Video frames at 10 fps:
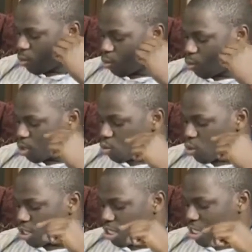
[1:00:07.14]
what
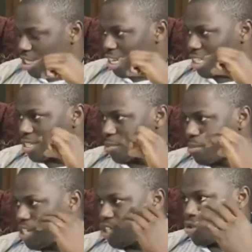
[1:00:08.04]
was it that
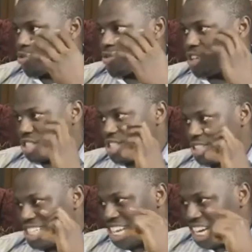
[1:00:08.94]
made you first
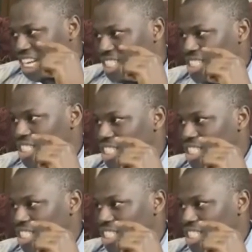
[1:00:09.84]
realize